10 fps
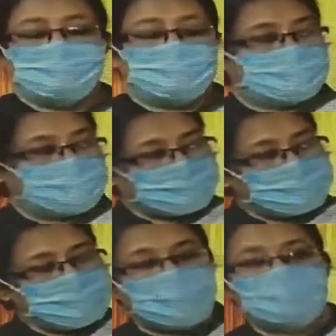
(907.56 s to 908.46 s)
But that
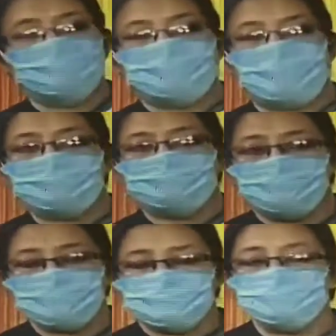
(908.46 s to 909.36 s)
is how the mark
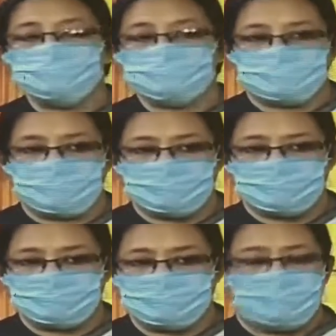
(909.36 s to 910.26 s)
division is decided.